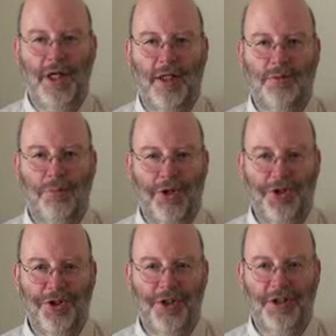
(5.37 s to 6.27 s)
days,
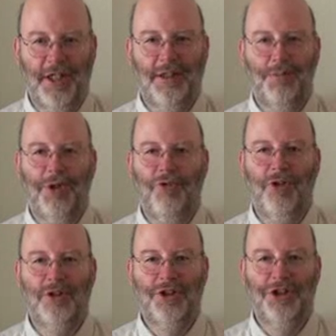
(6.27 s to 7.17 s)
Britain has
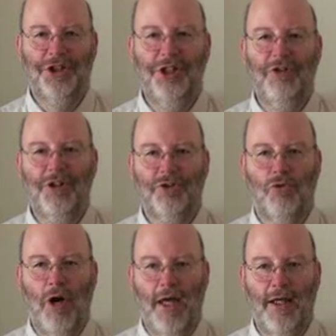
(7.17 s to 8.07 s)
experienced serious
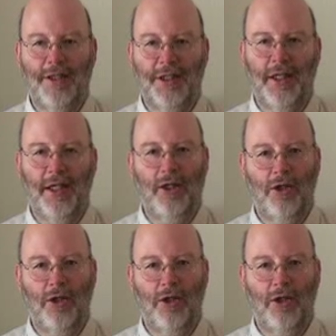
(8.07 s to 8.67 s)
rioting in